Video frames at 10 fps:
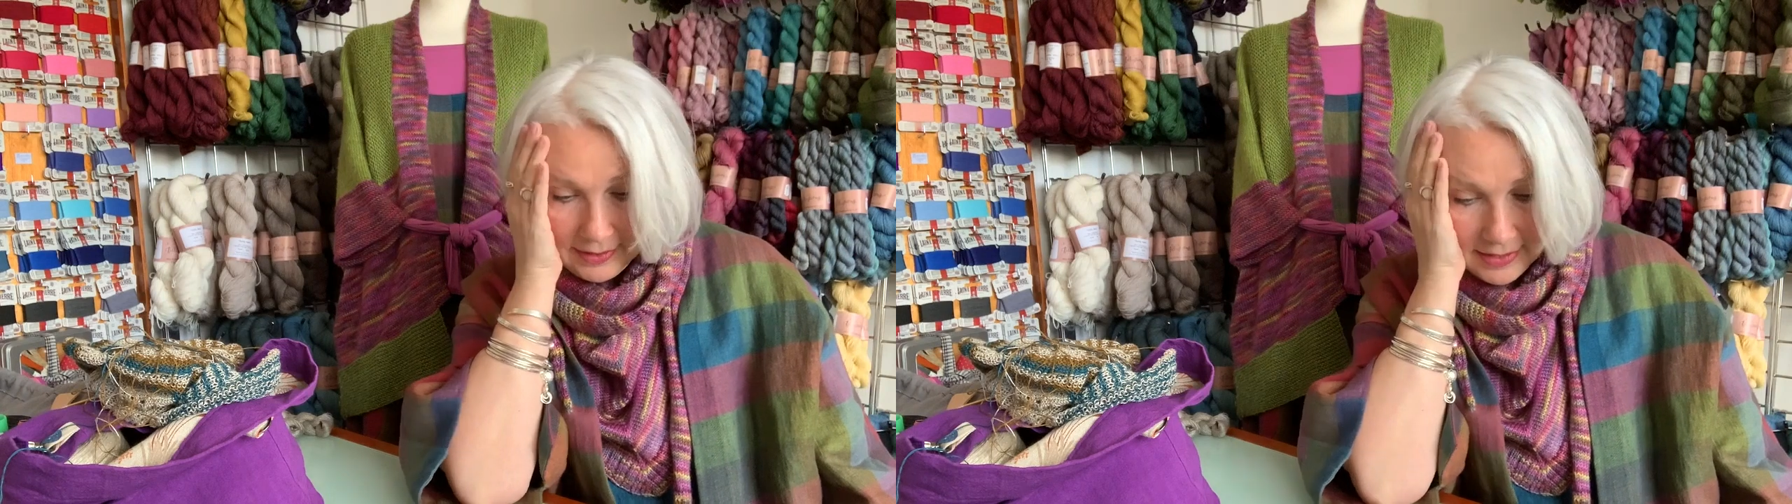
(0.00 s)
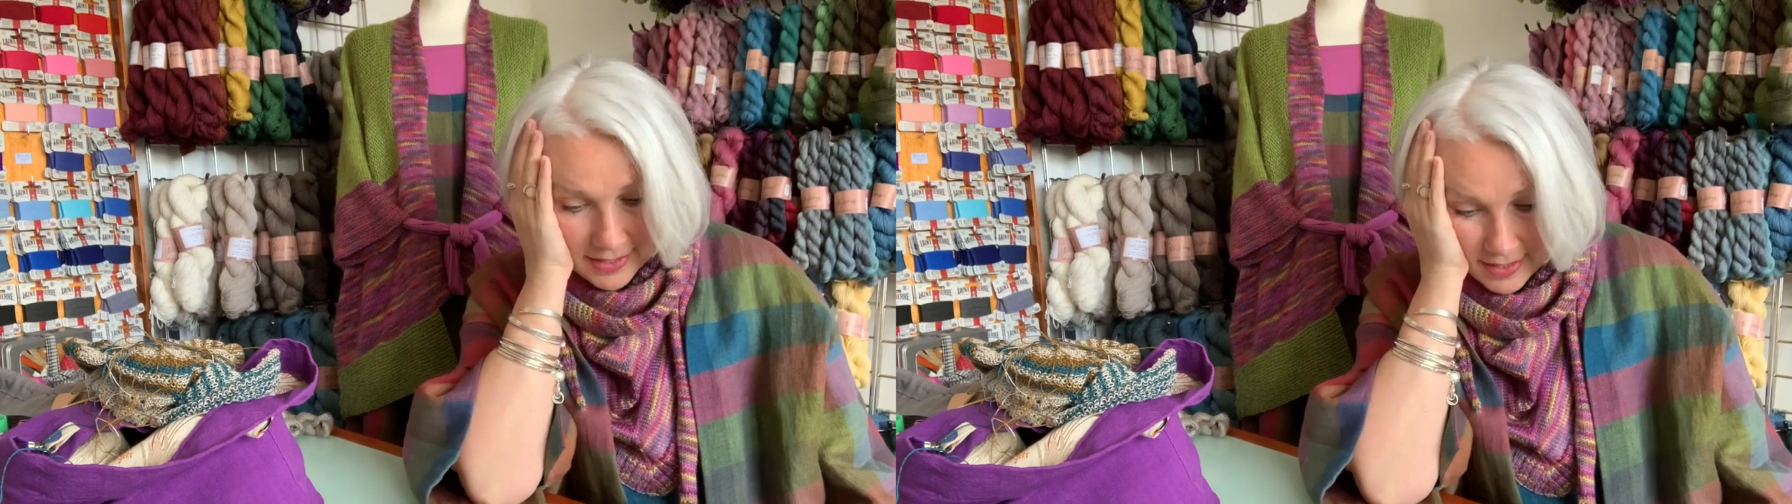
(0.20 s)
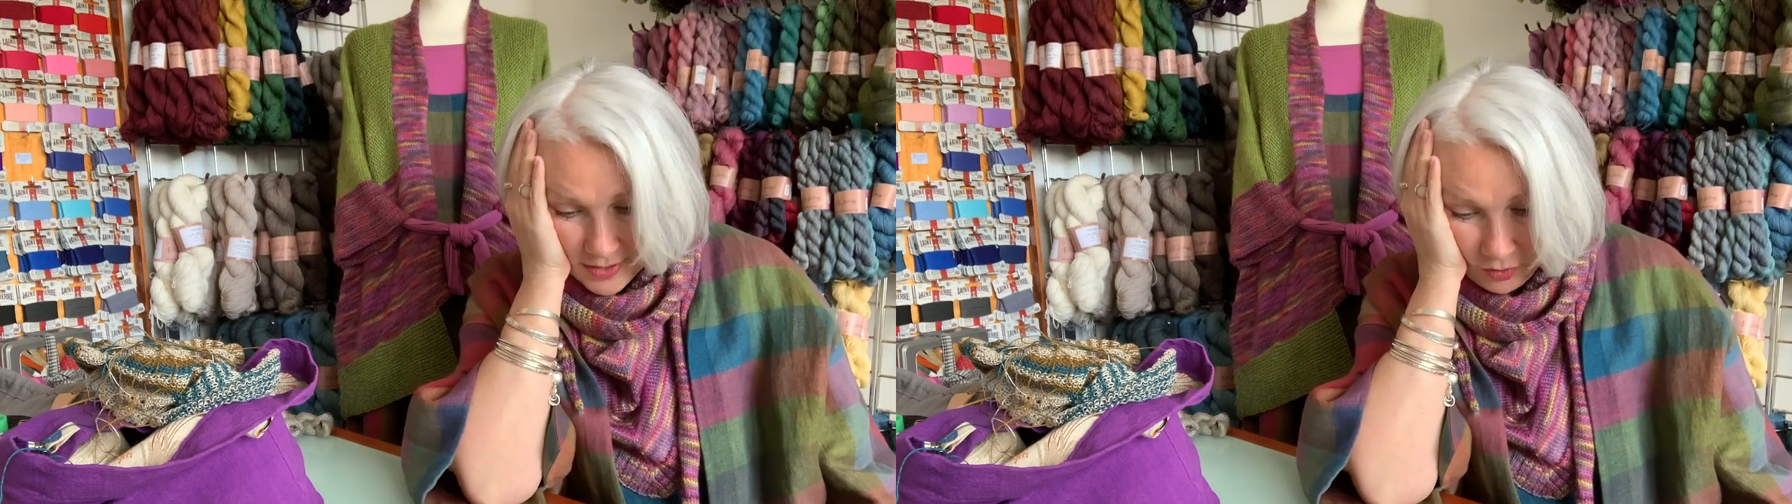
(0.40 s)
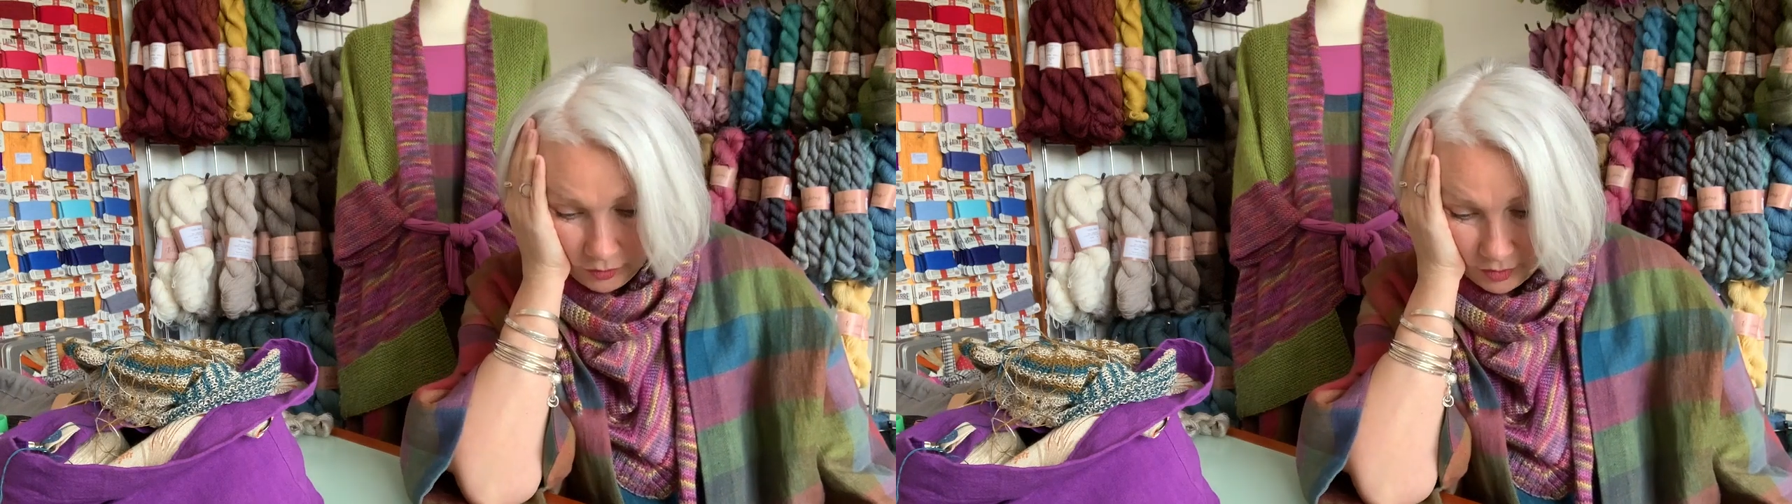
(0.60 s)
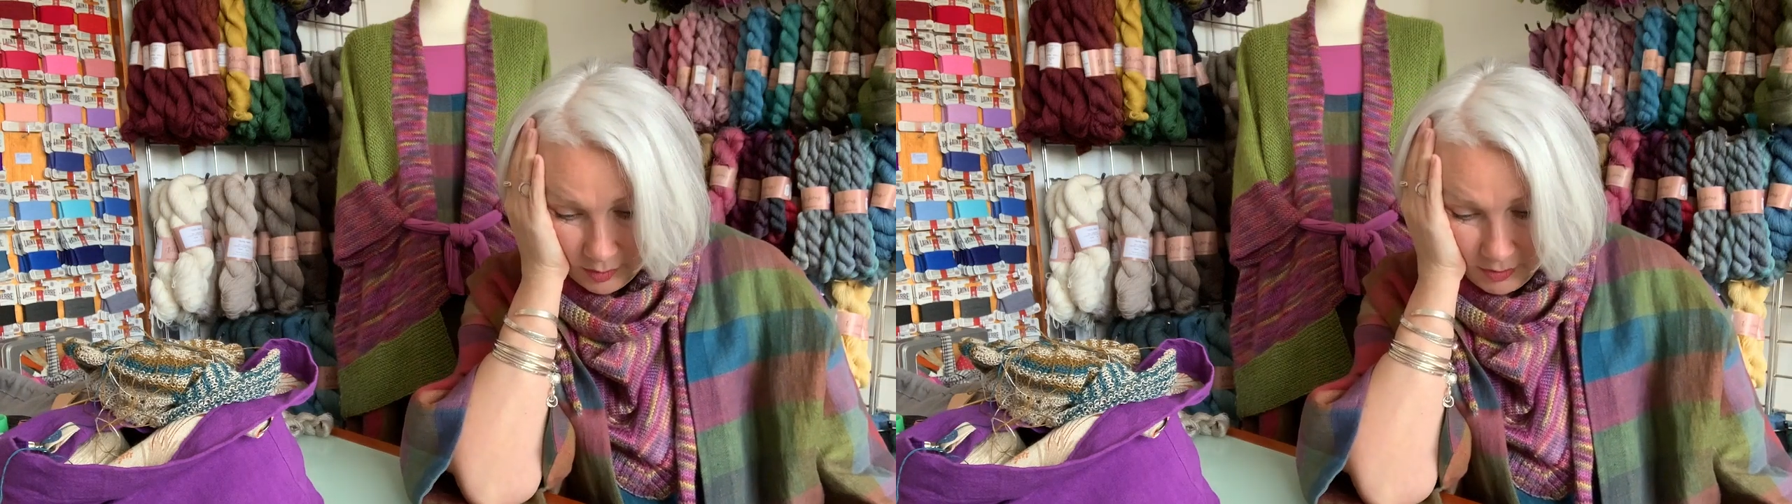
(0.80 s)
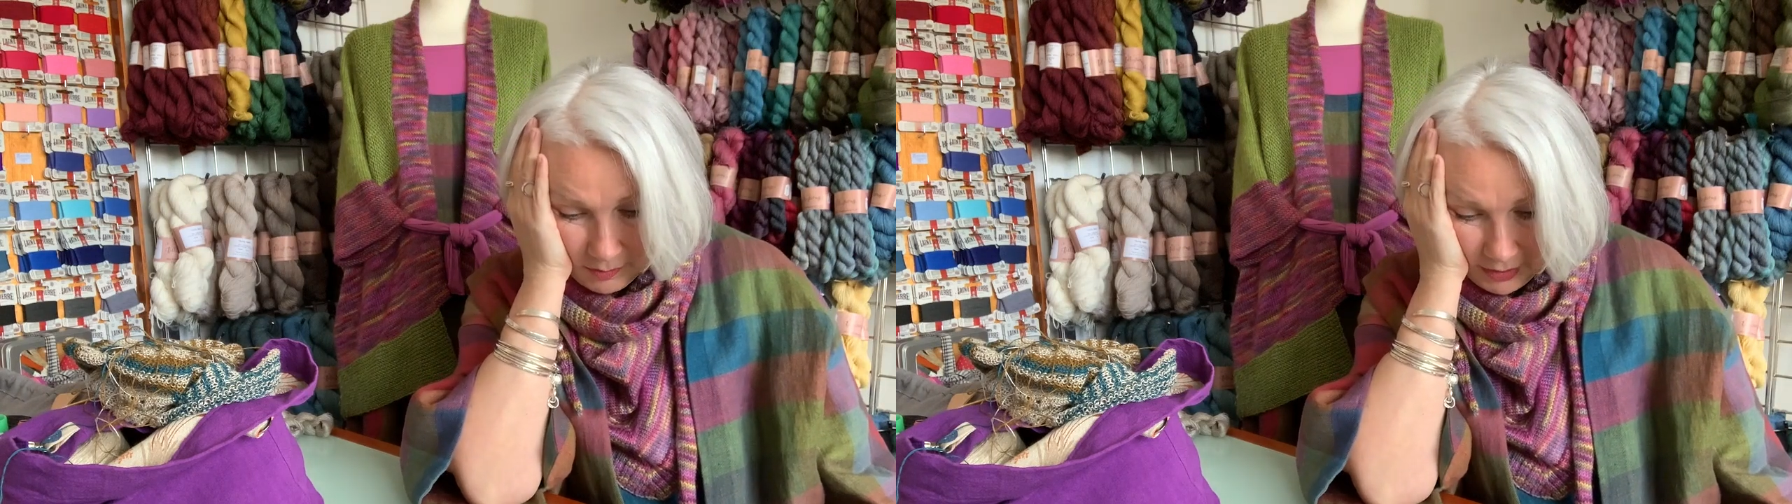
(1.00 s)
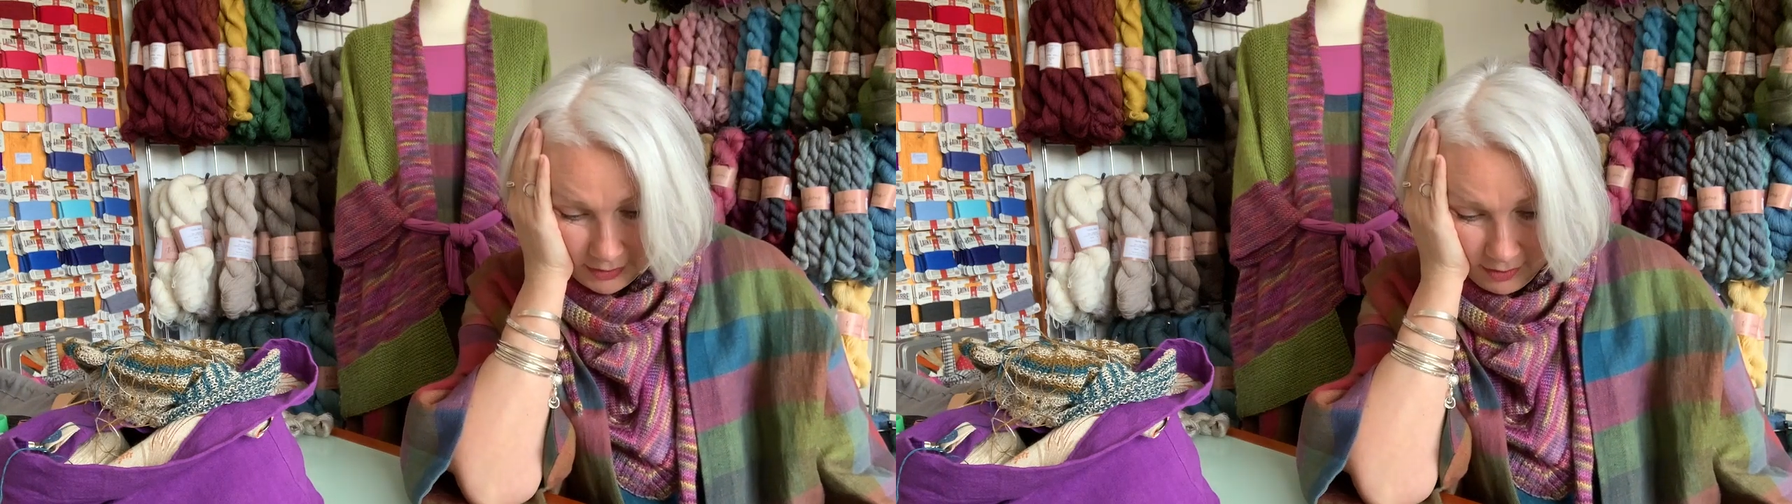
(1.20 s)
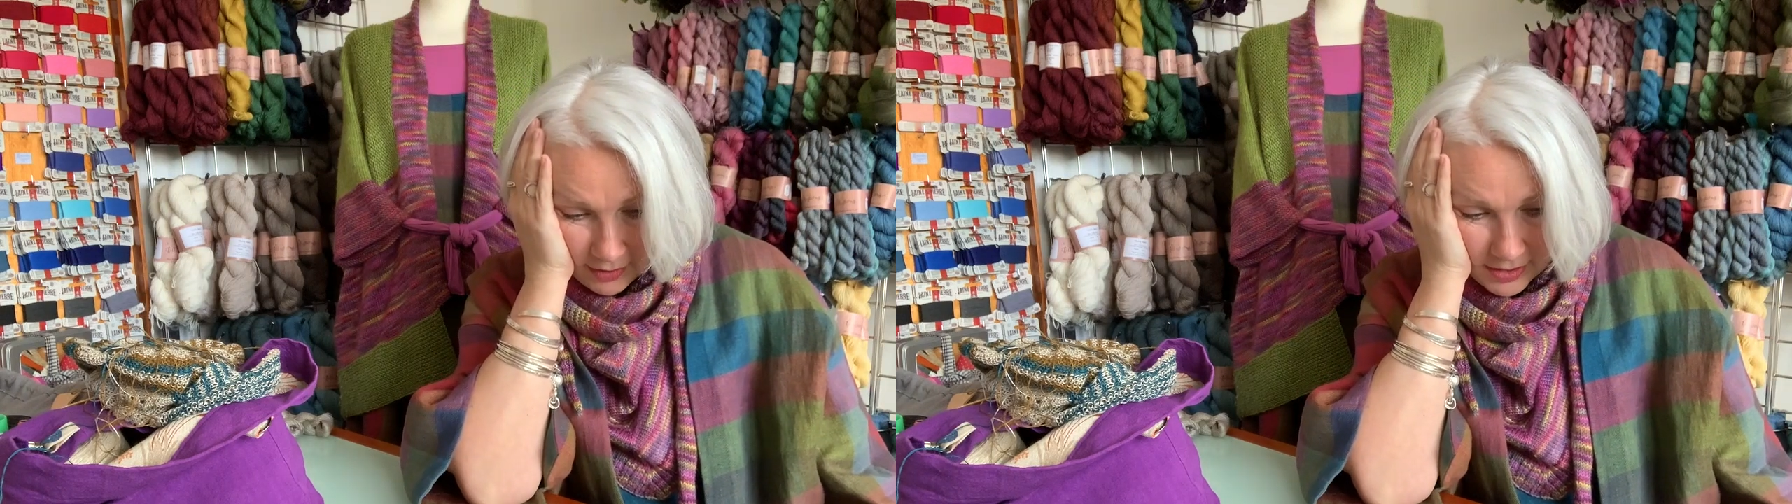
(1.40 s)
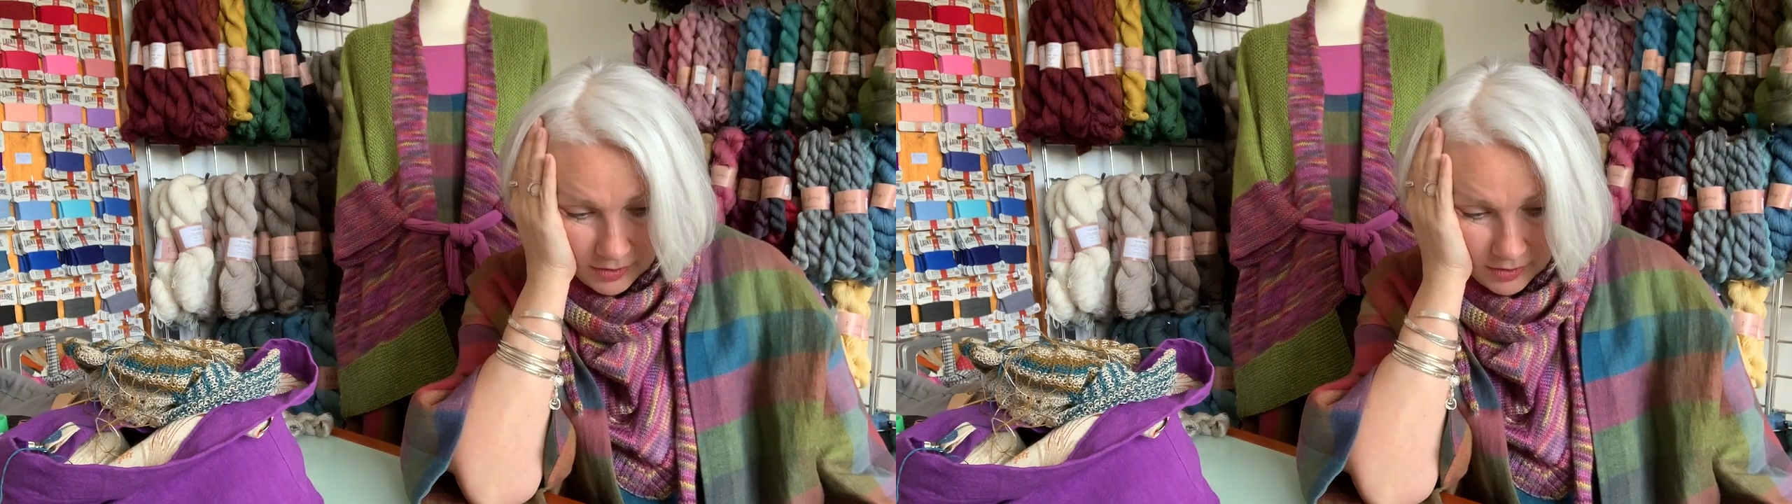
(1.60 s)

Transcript: this is not going to be my last